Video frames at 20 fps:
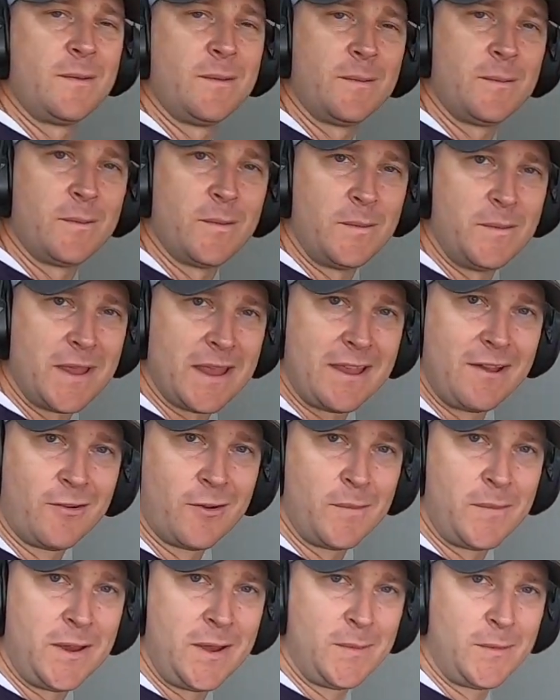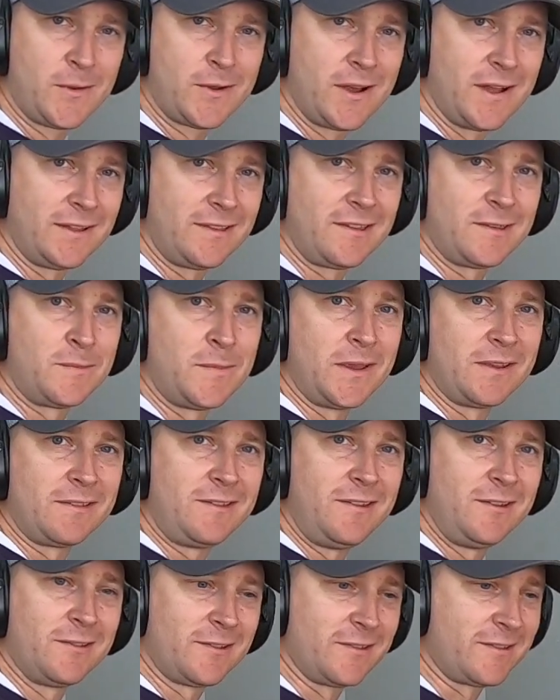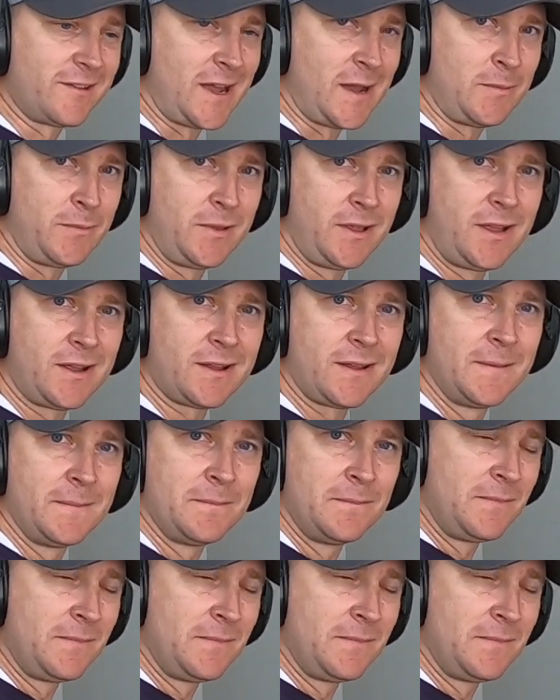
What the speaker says: When making repeatable cuts, it's best to use a stop block